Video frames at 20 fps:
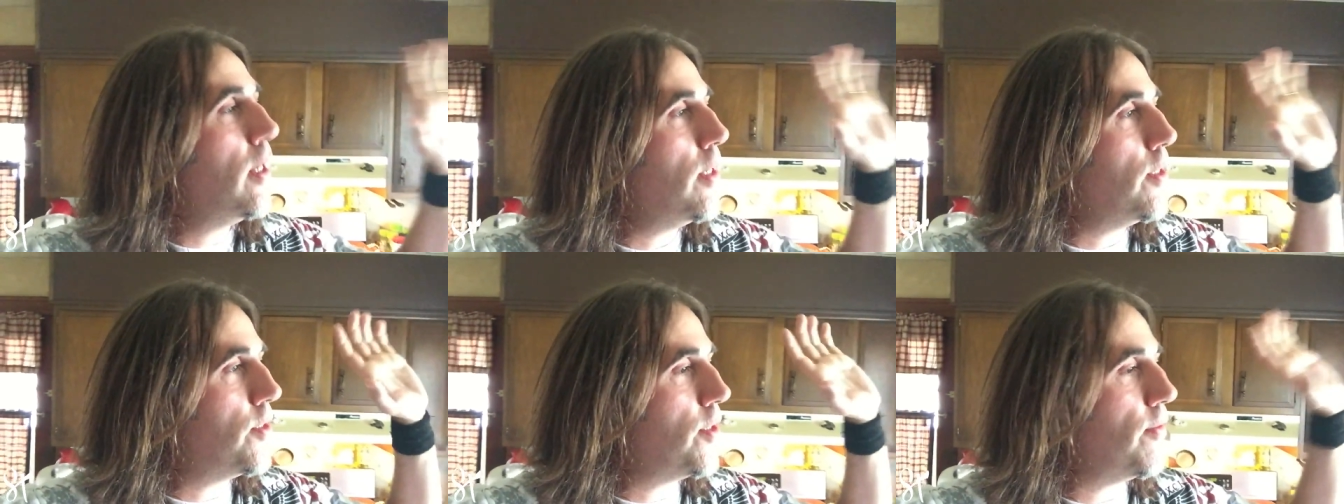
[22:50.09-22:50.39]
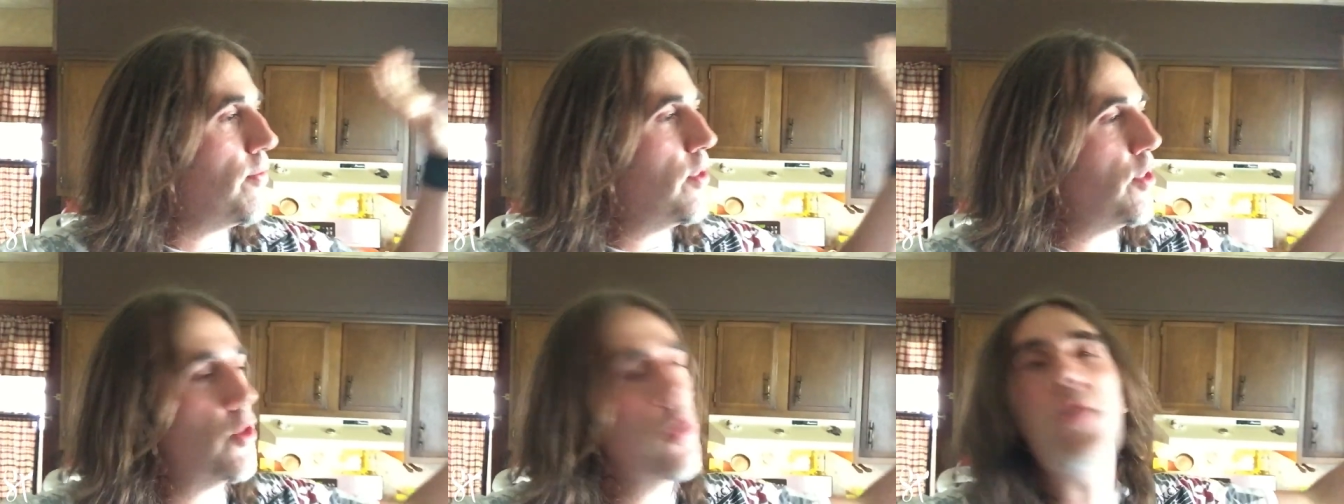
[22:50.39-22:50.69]
is
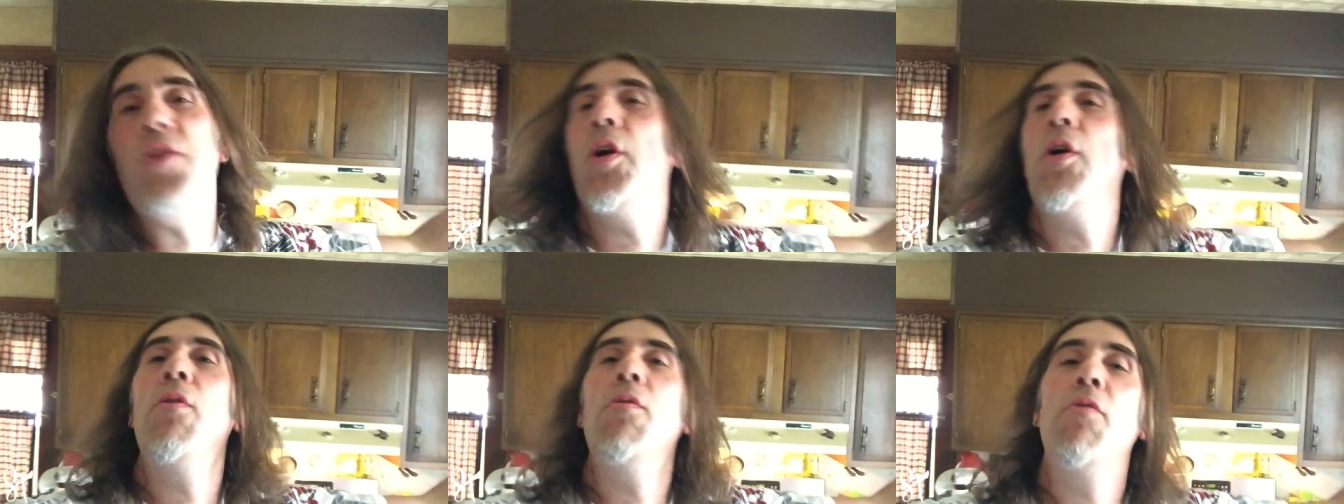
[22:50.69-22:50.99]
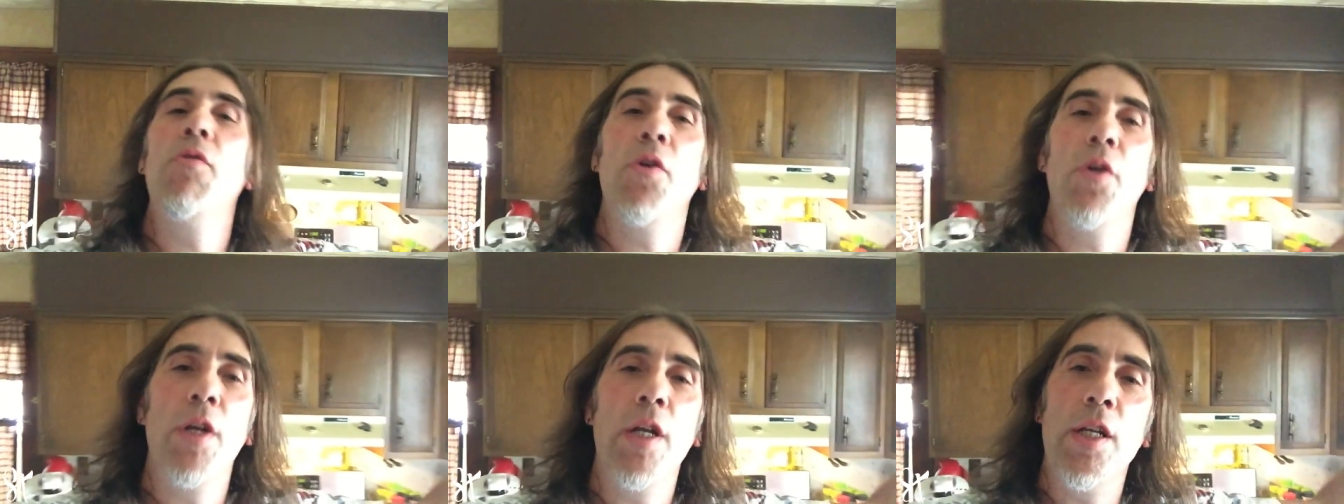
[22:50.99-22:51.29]
of this
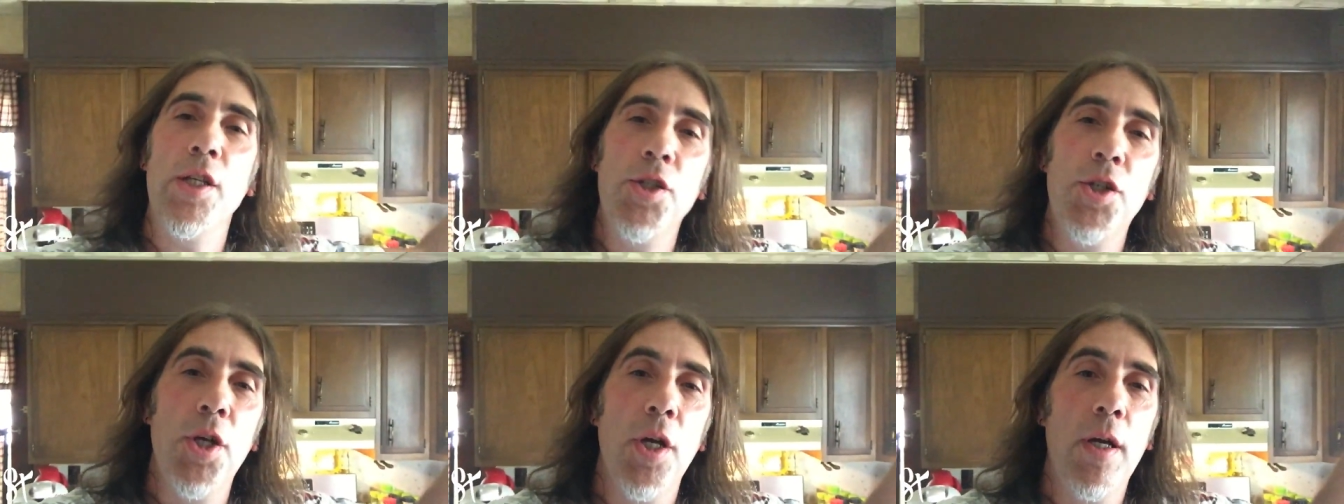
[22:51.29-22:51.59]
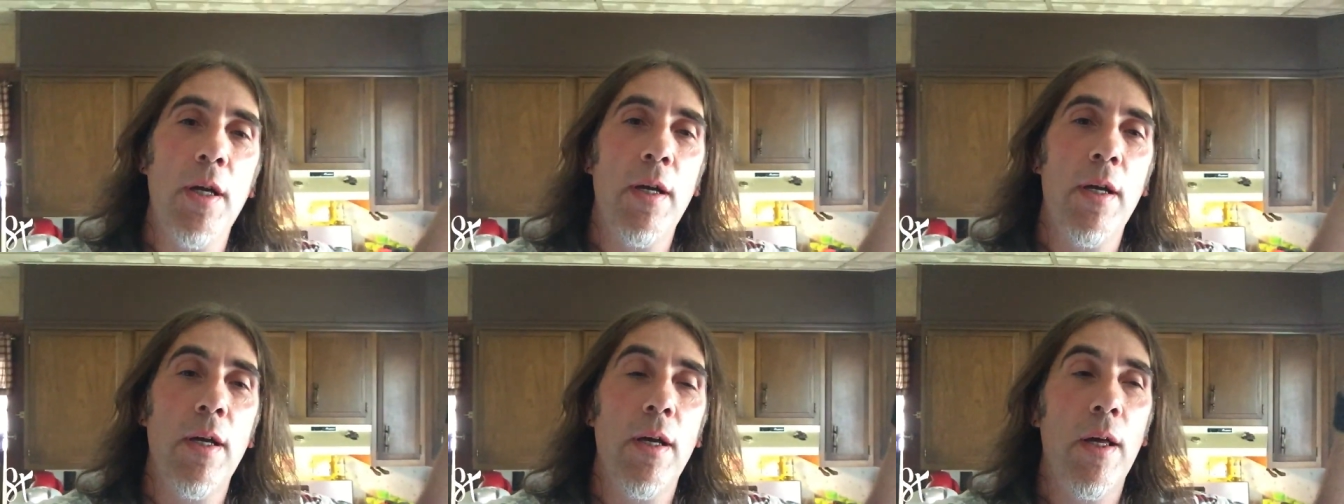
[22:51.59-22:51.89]
drone footage
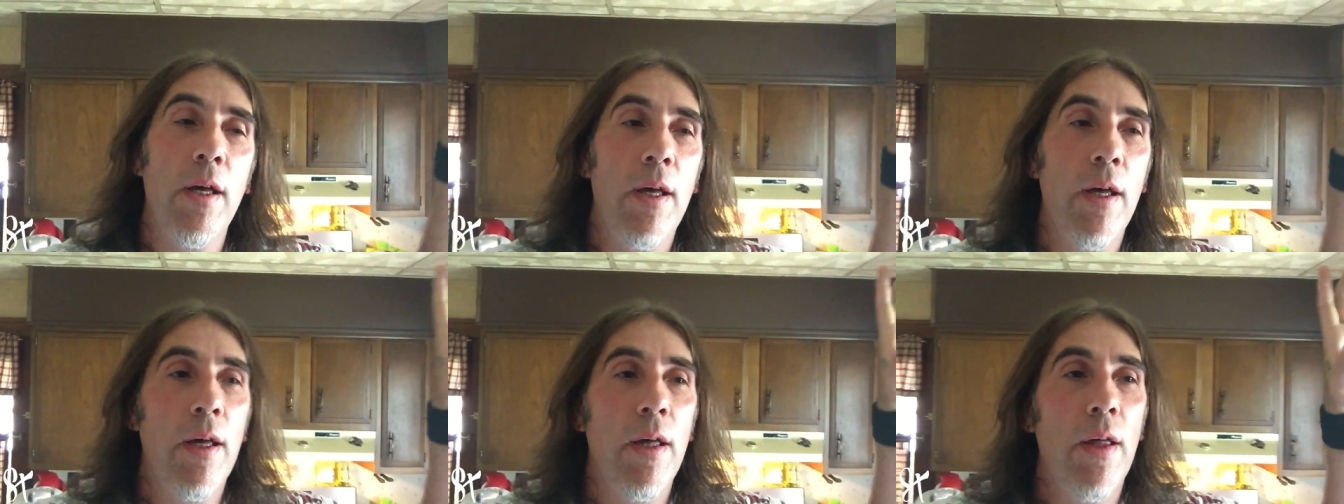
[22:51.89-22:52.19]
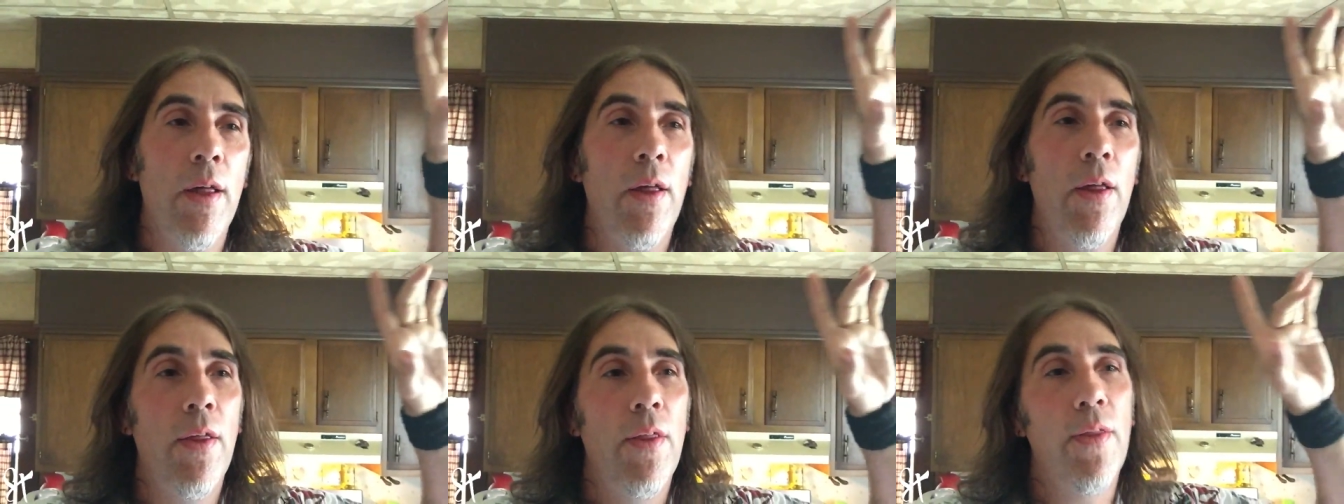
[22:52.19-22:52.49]

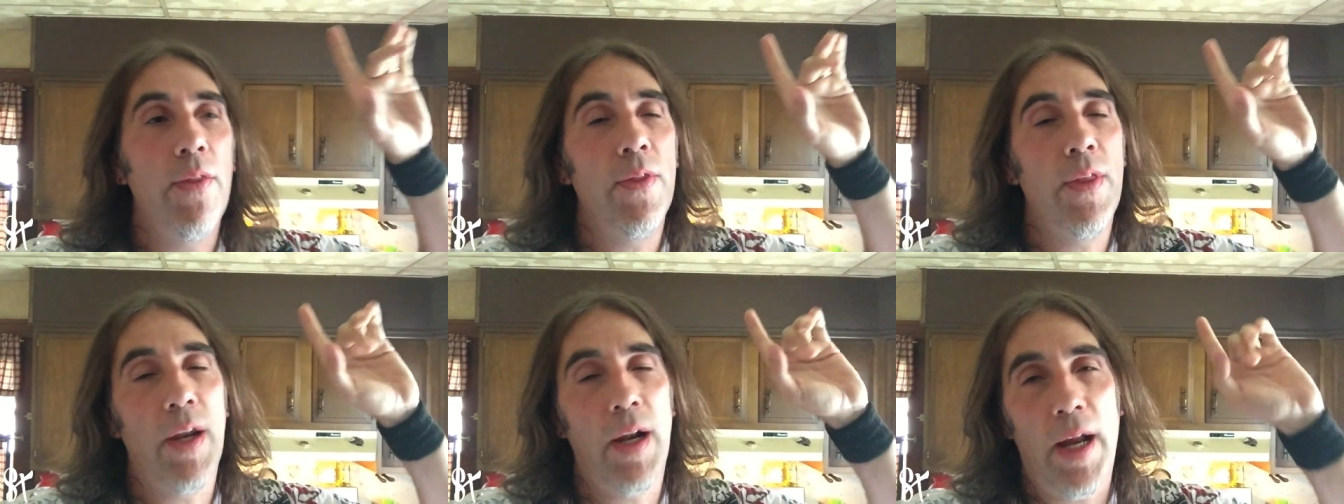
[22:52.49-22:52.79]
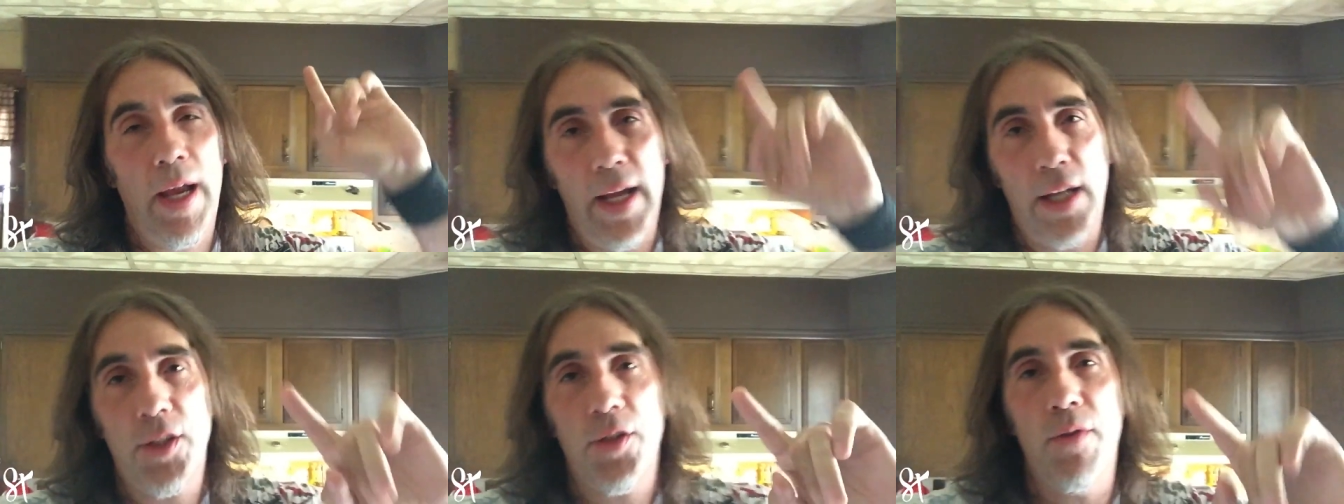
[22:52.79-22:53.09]
that
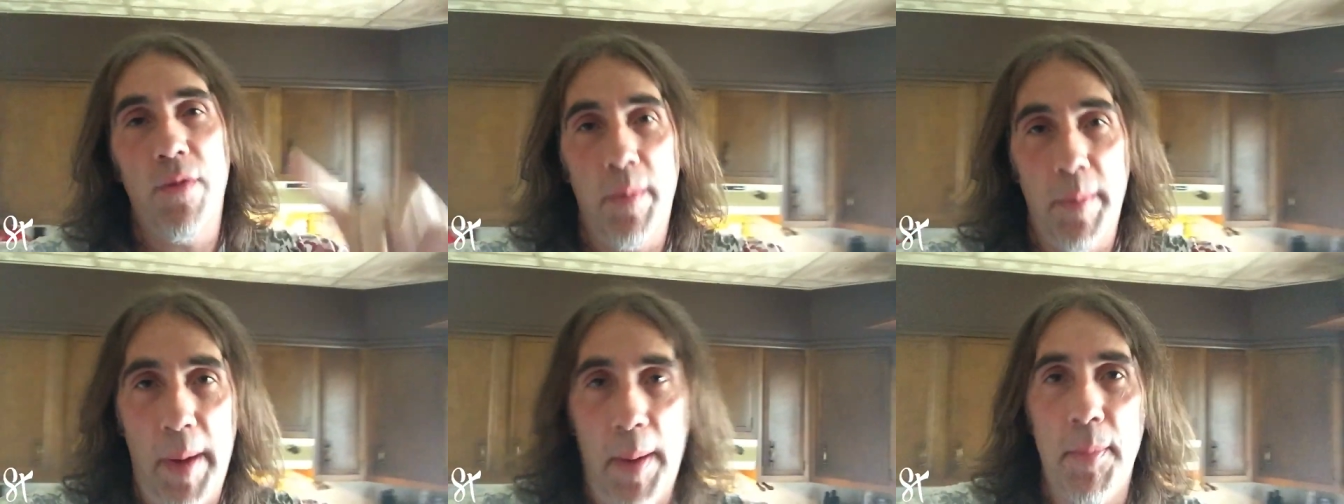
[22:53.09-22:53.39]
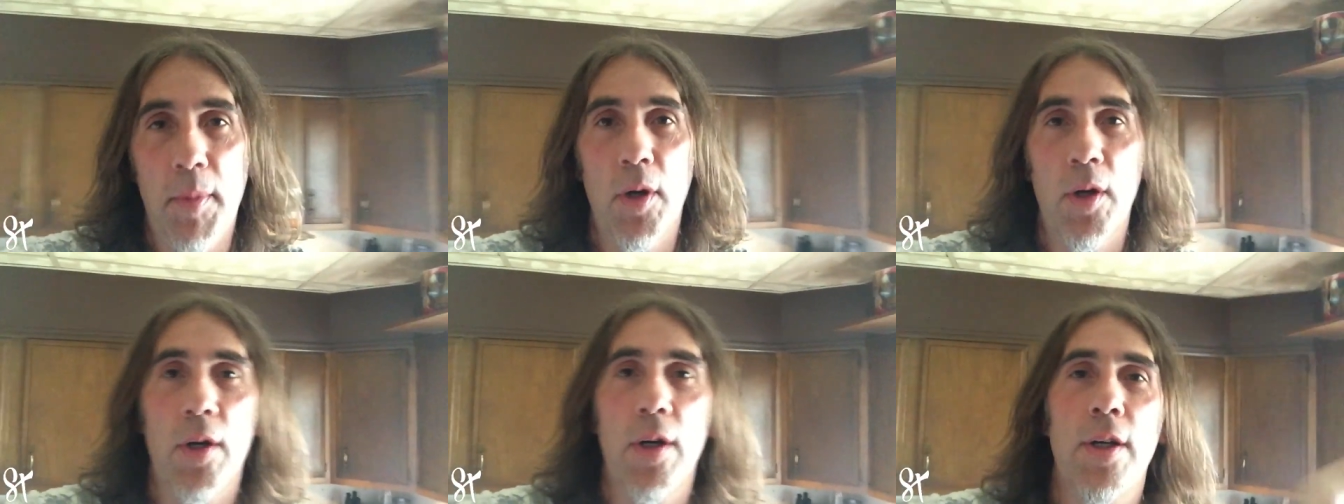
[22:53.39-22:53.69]
I actually
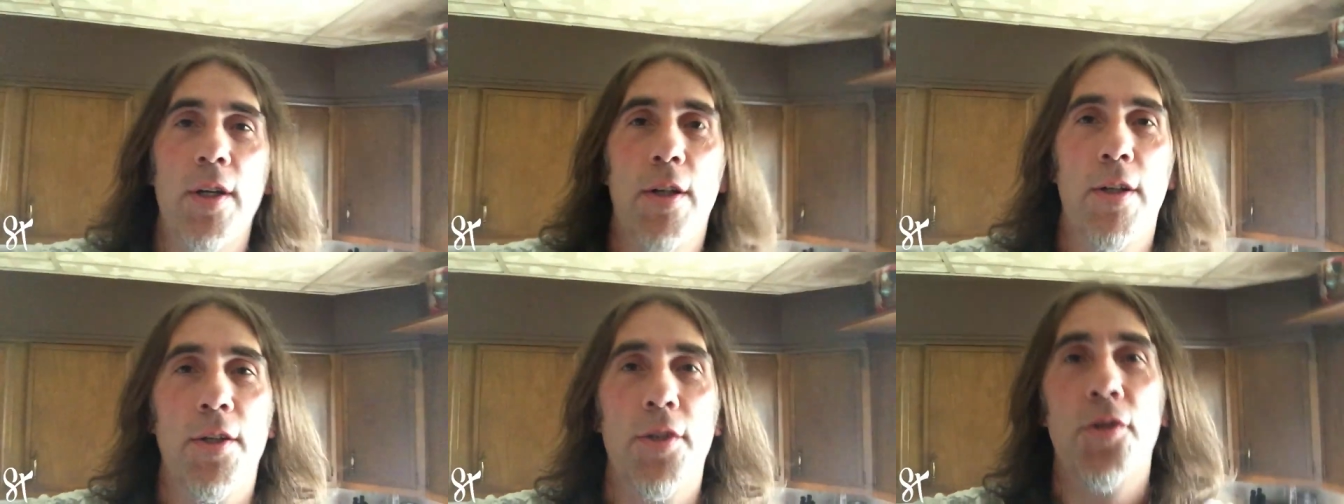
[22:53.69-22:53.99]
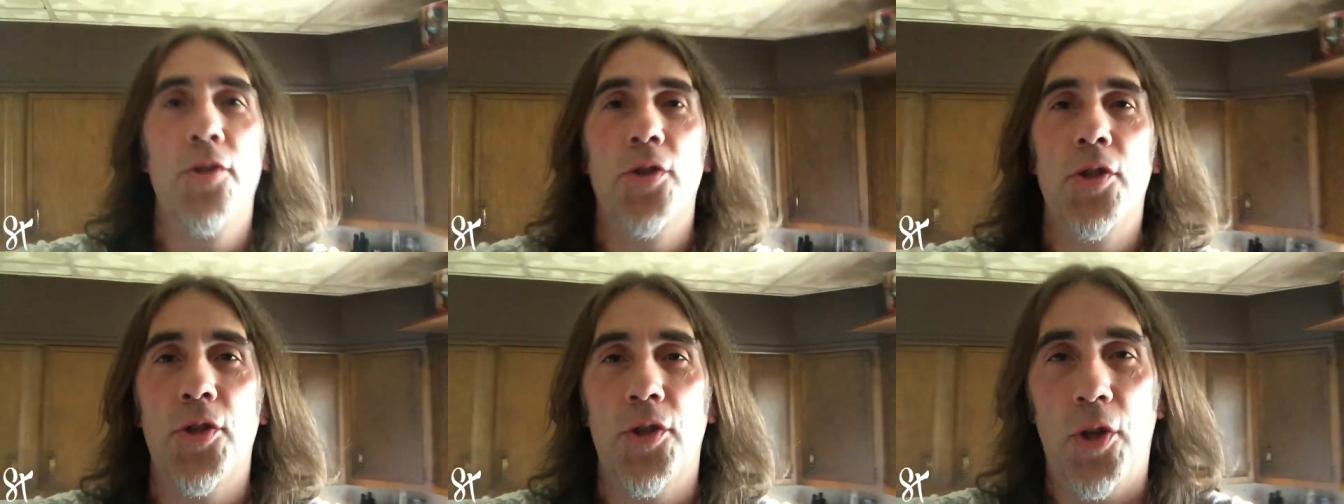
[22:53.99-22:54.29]
remember
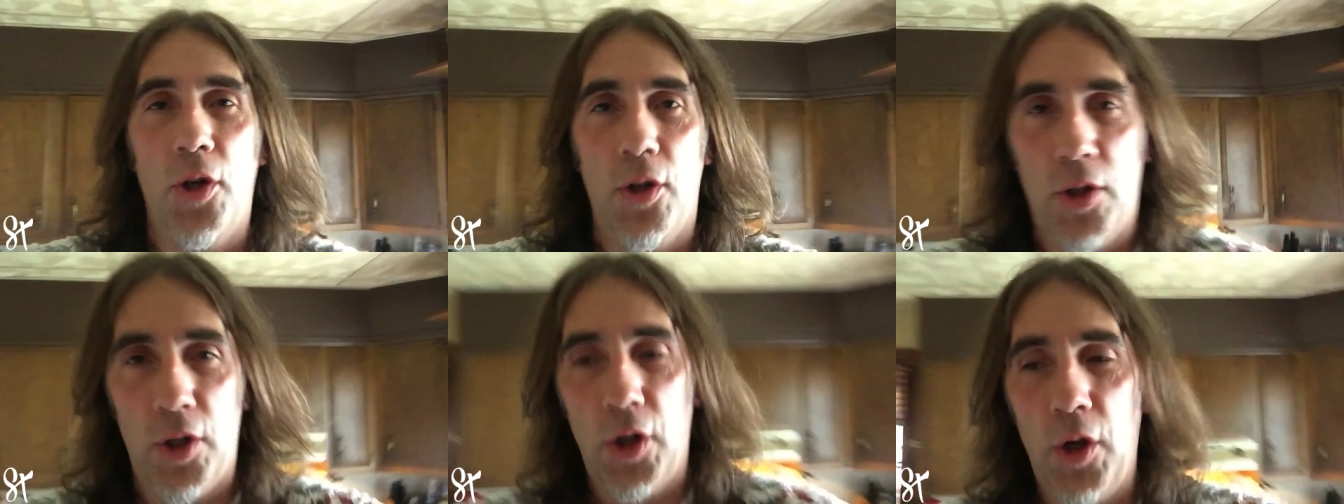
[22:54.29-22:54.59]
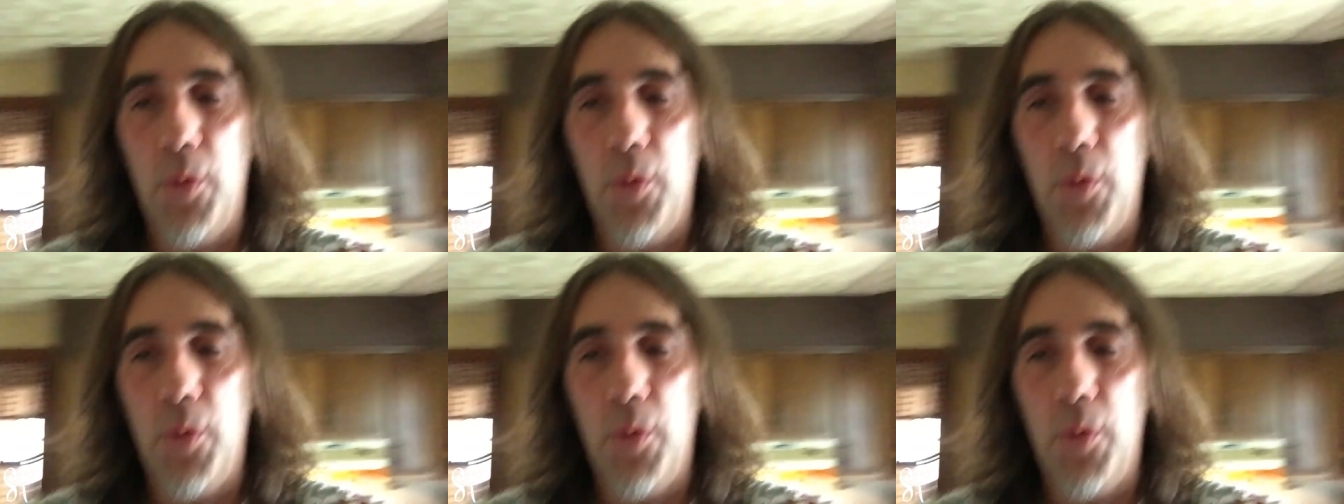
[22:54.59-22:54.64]
to start the